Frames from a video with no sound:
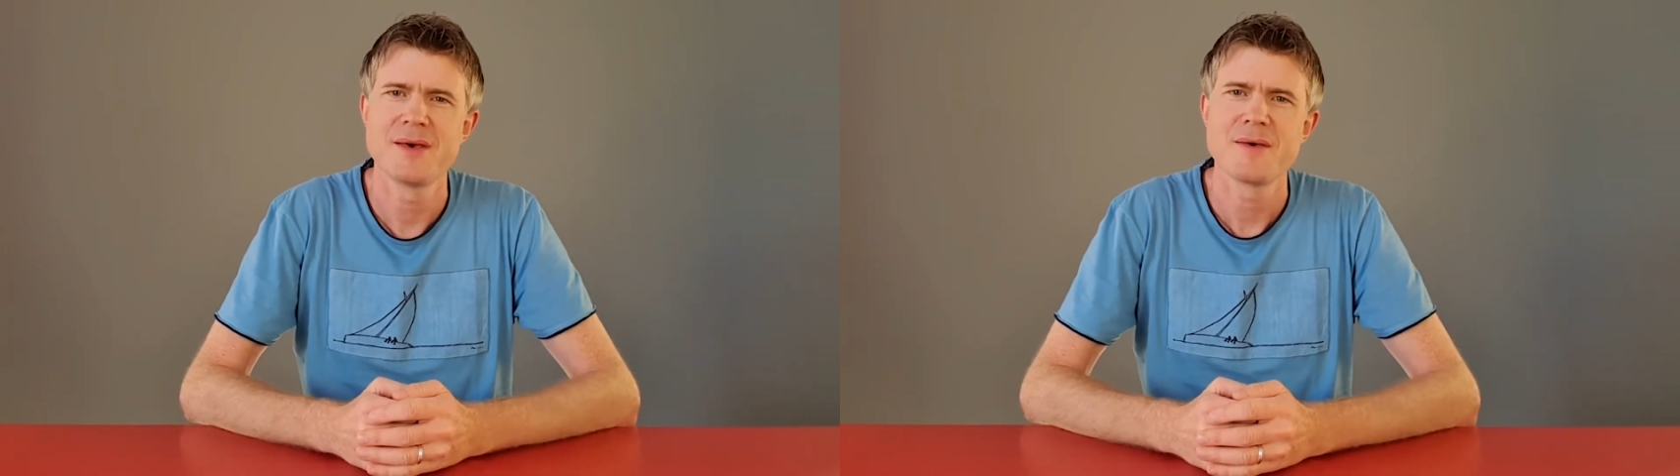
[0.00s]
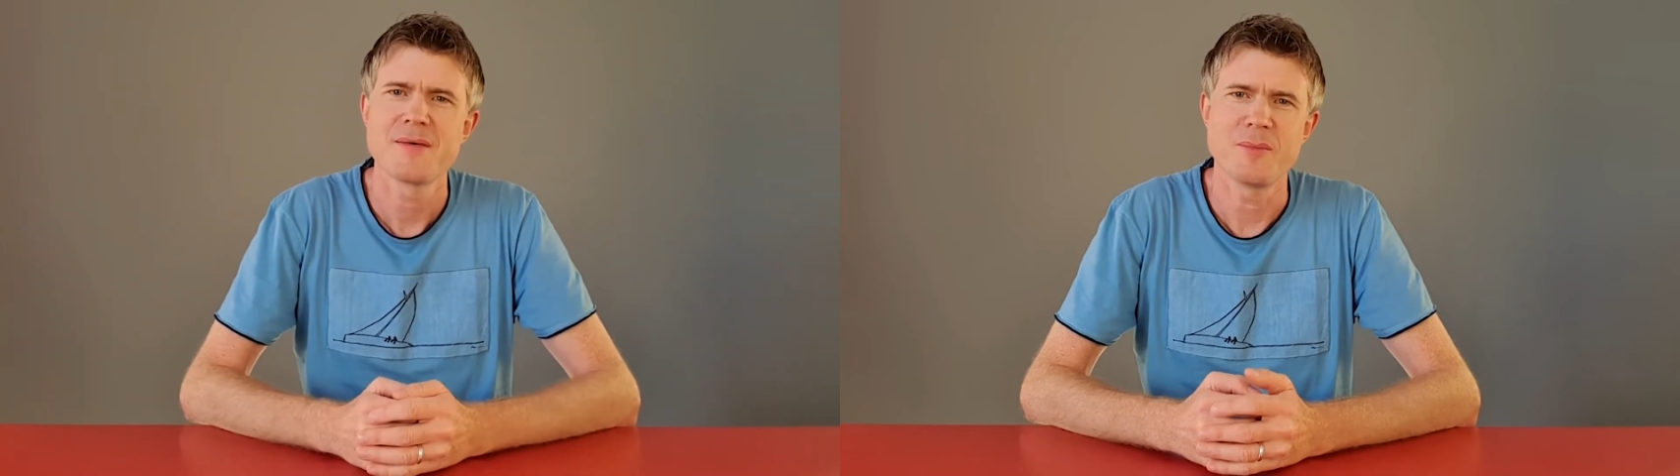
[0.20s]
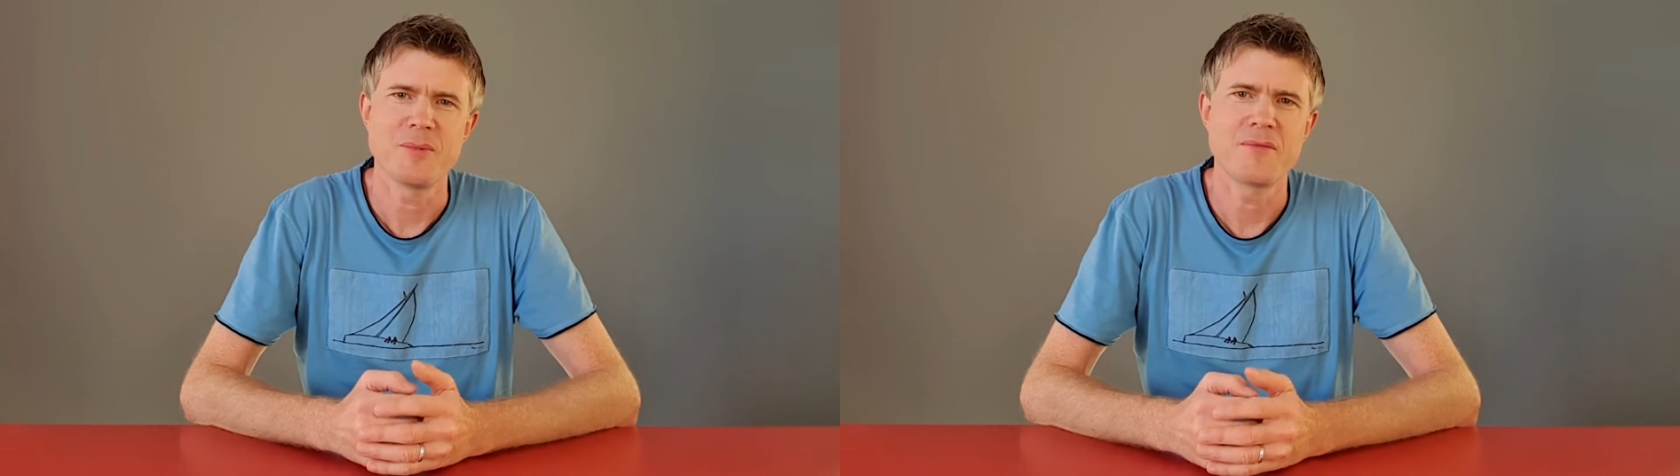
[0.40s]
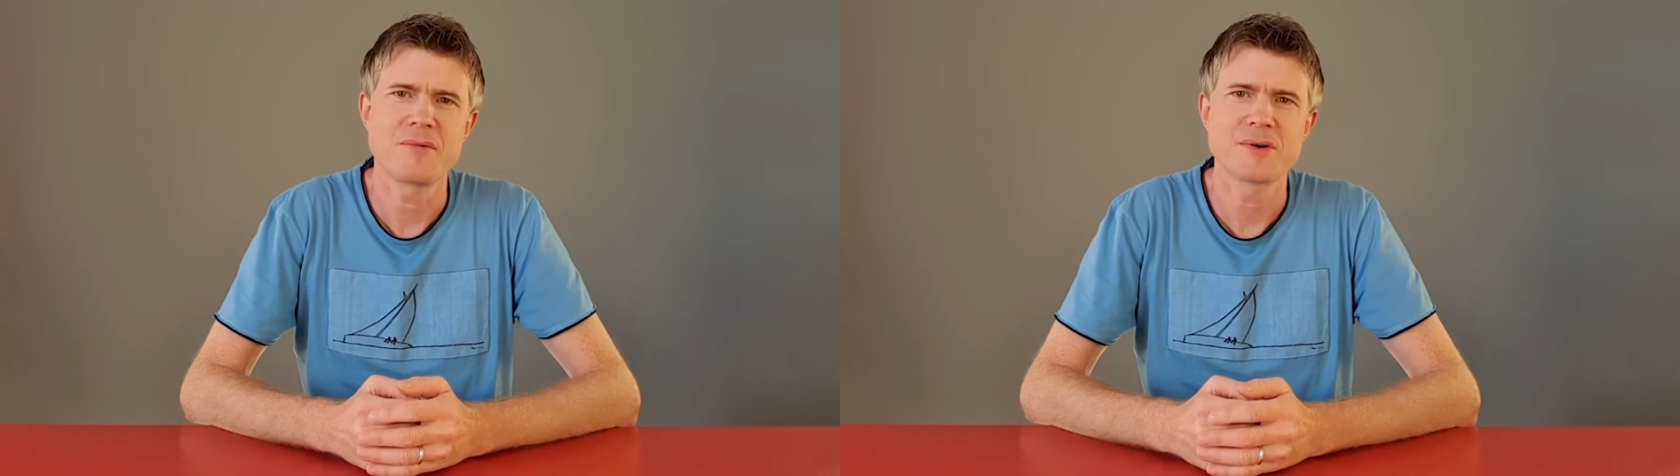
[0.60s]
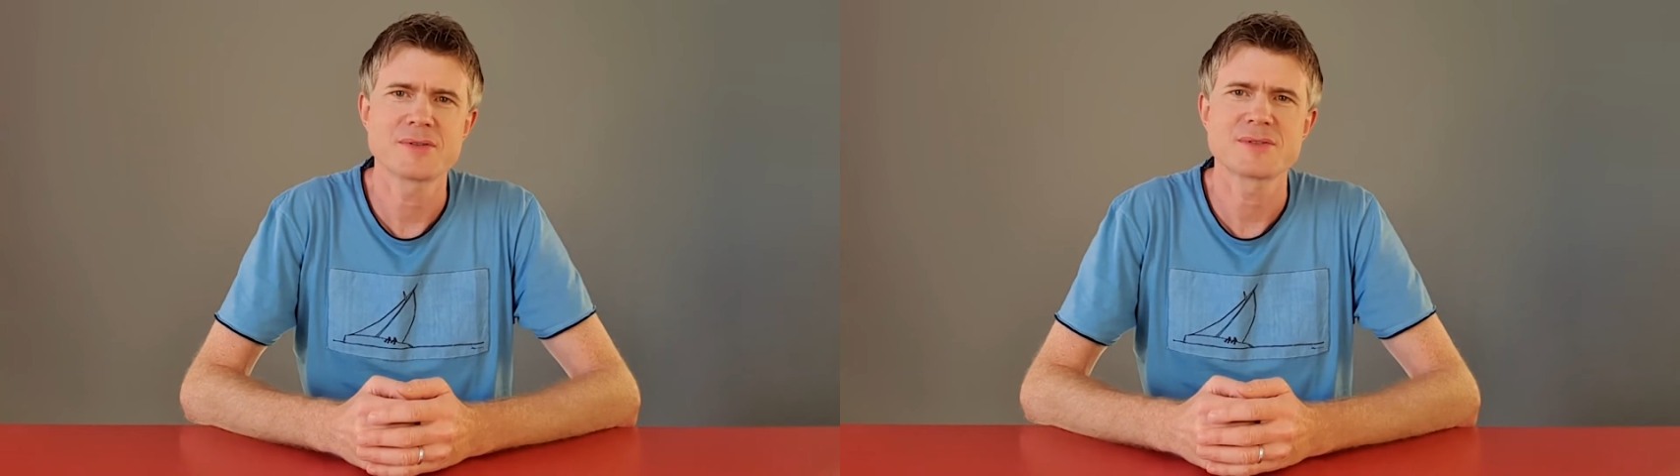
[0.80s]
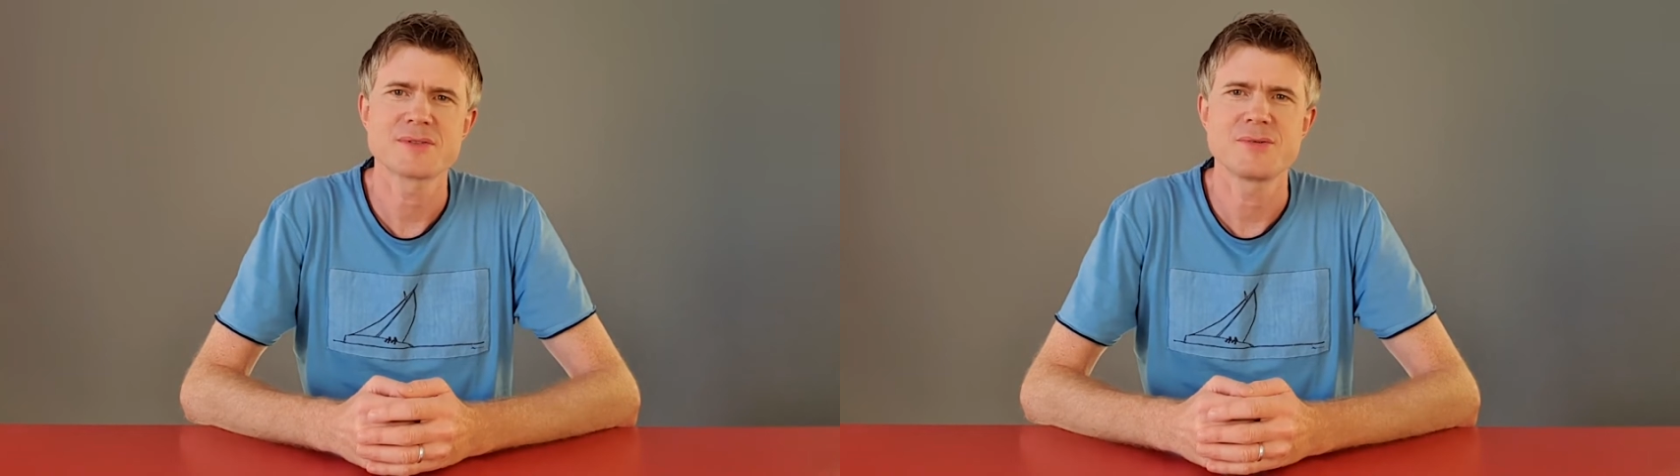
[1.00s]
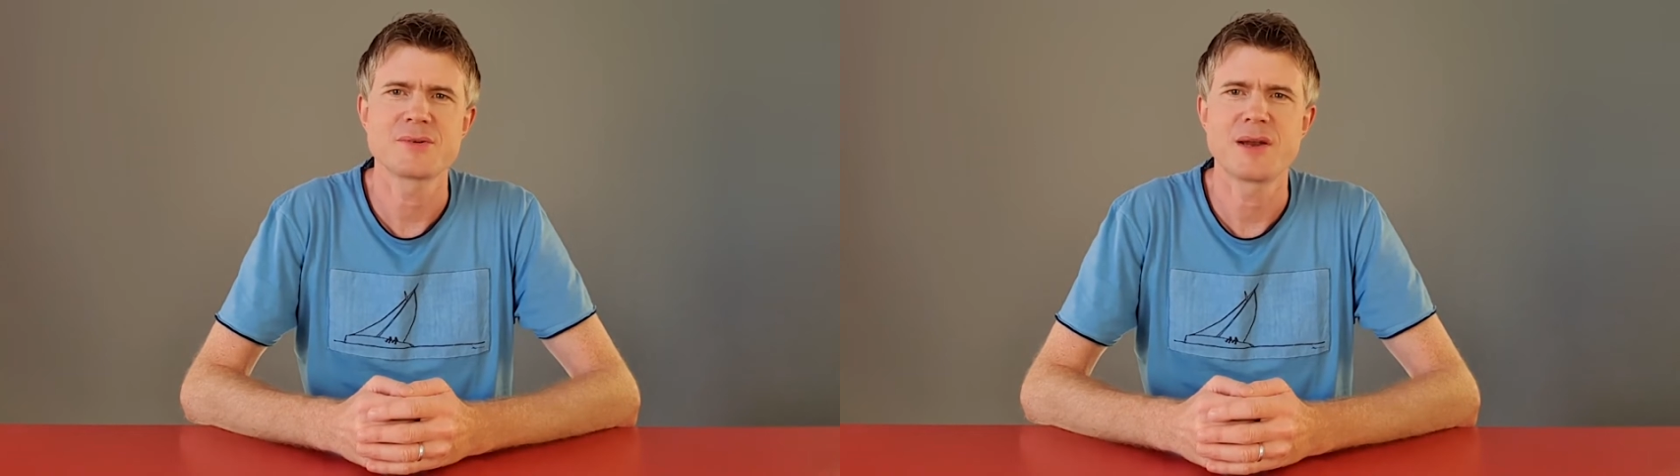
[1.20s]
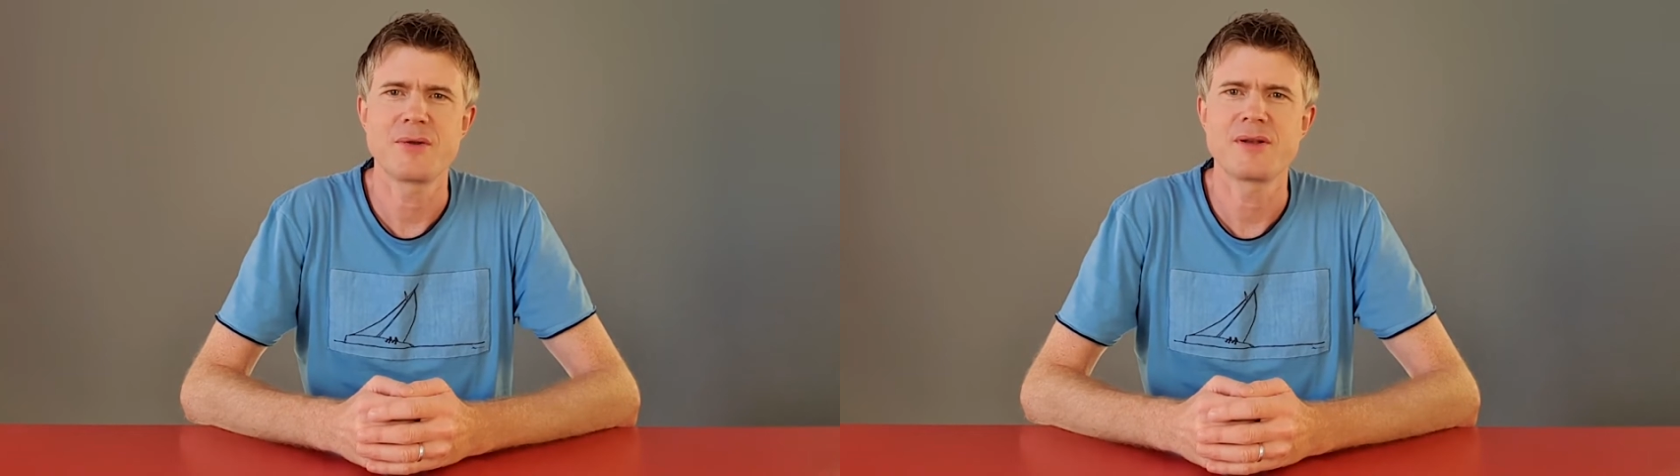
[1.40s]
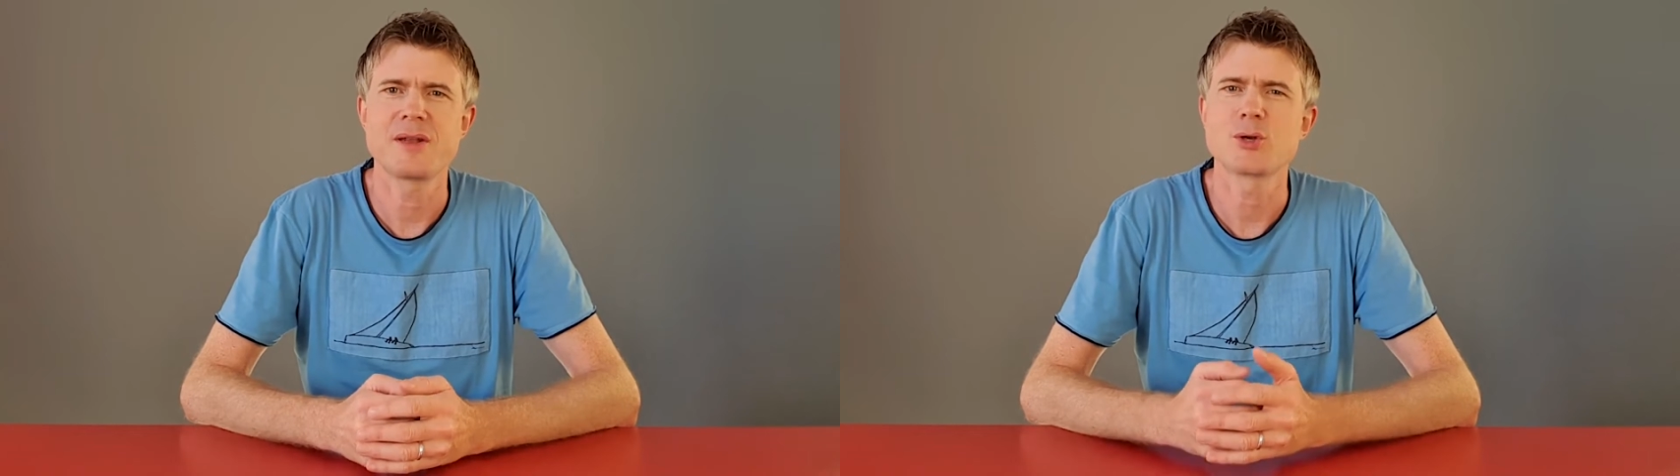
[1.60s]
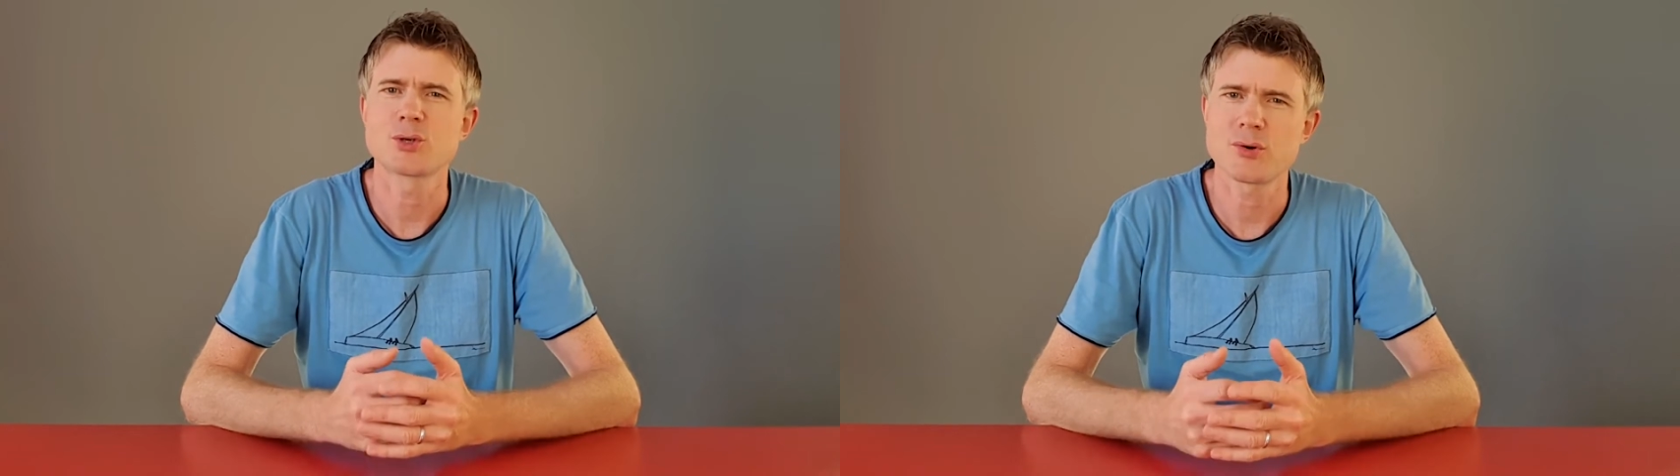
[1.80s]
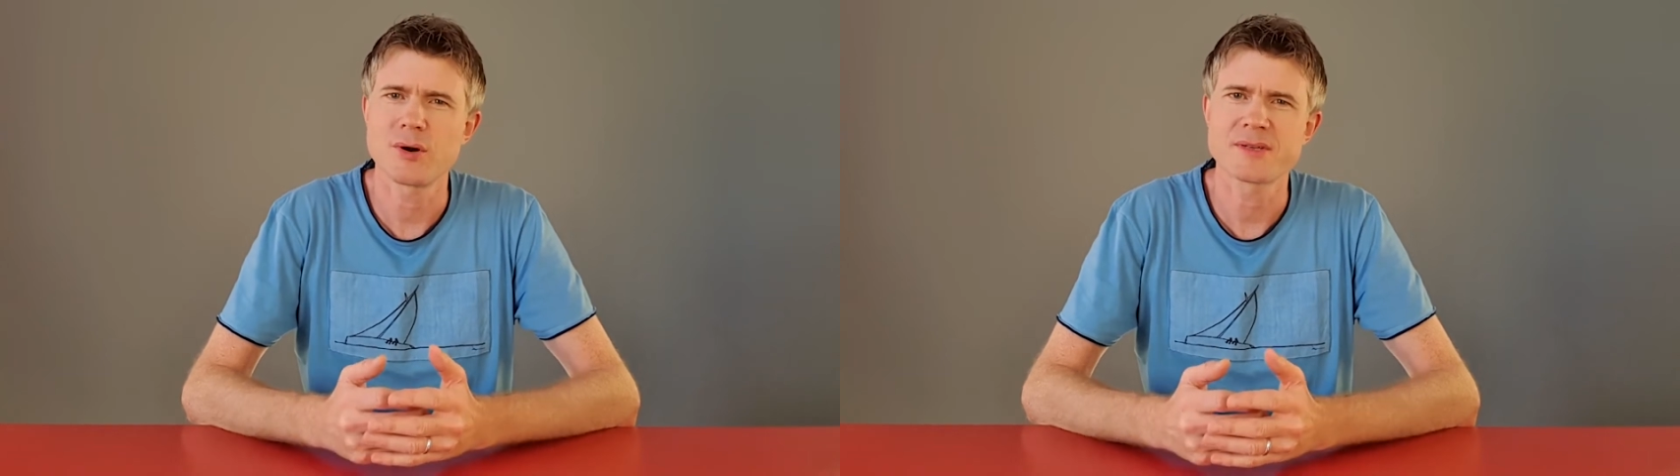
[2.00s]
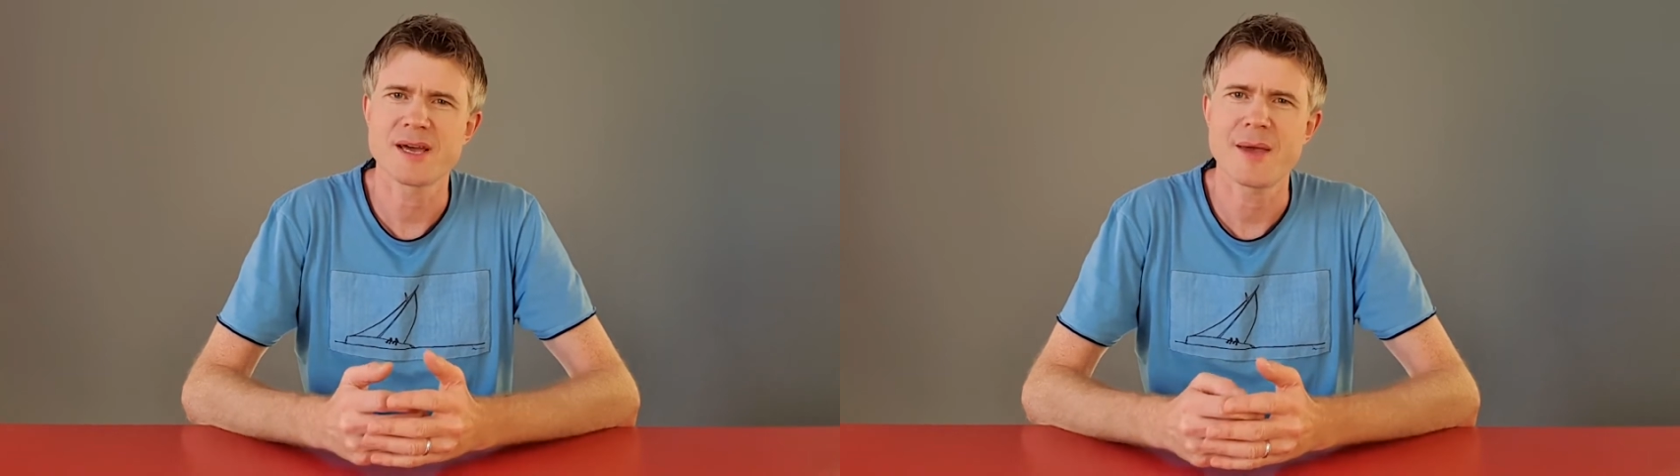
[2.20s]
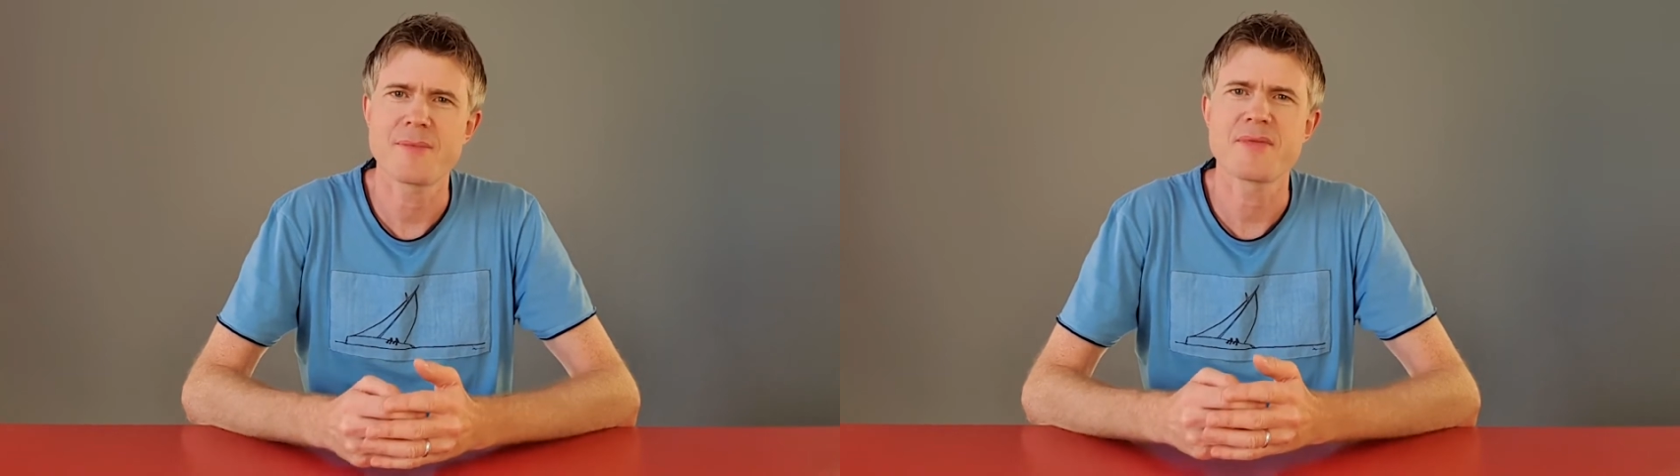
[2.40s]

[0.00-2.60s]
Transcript: The more words you can learn in a short time,